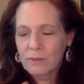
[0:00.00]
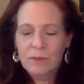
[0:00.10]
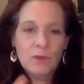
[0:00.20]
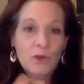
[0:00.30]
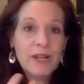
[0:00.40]

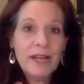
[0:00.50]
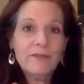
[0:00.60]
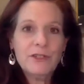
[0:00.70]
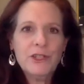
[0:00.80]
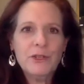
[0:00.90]

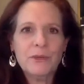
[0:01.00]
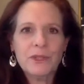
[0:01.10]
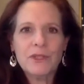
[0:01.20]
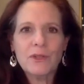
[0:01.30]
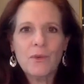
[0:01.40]
creative
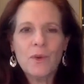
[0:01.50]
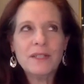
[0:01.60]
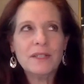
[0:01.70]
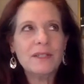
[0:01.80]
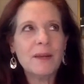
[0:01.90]
juice
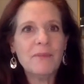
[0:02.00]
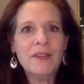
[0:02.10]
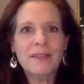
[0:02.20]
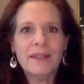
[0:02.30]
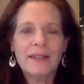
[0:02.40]
was
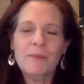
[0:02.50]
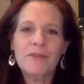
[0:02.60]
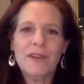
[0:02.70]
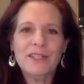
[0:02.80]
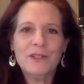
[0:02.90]
something that
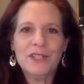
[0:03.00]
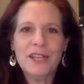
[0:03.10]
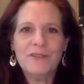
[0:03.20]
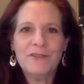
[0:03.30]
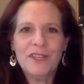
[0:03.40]
improvisers
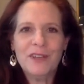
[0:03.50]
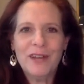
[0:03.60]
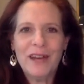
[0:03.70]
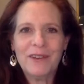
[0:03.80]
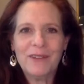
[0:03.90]
had
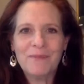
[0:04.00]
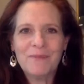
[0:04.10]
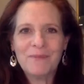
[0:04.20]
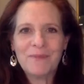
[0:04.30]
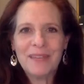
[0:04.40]
figured out
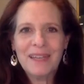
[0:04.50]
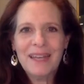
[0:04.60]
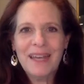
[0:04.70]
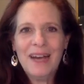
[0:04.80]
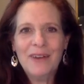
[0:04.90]

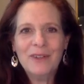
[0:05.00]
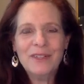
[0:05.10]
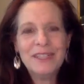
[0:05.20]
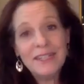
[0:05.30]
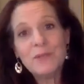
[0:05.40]
how to
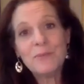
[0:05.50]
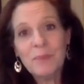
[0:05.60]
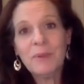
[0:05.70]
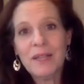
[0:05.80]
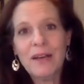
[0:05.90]
teach
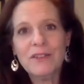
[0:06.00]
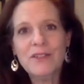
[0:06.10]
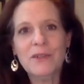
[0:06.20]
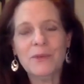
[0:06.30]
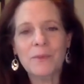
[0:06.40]
people how to
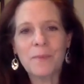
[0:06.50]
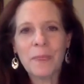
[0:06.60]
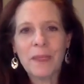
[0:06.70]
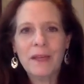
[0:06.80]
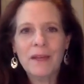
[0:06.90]
do.
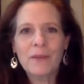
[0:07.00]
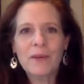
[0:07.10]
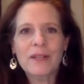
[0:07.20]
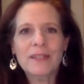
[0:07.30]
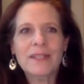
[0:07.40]

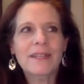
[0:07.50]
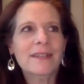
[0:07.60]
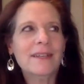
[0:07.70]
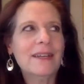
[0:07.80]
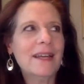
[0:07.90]
Whereas
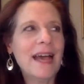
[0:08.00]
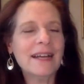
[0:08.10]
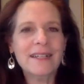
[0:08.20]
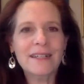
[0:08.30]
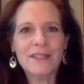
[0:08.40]
in
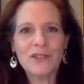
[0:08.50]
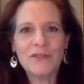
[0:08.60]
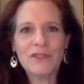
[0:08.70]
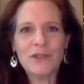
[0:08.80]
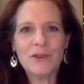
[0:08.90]
acting
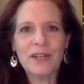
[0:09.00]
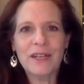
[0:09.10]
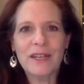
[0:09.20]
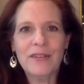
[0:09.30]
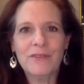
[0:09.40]

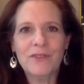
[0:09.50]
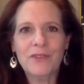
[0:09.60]
conservatory, if